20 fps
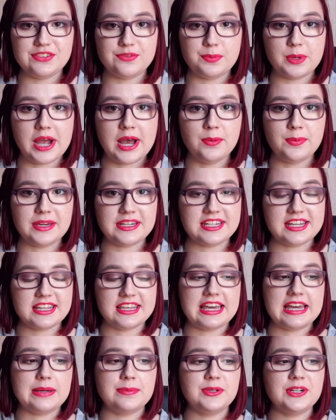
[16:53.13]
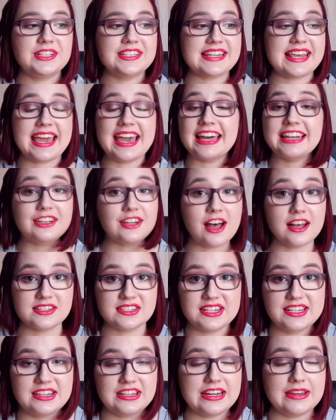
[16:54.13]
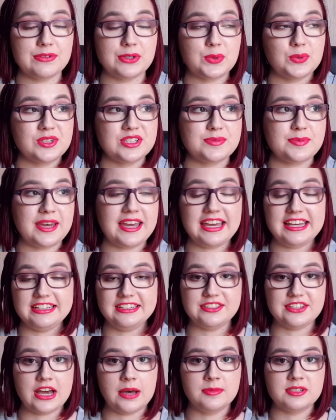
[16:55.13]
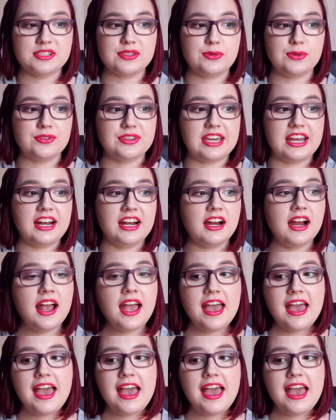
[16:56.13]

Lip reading: Brown by Talia Hibbert and Lost in the Neverwoods by Aidan Thomas through there,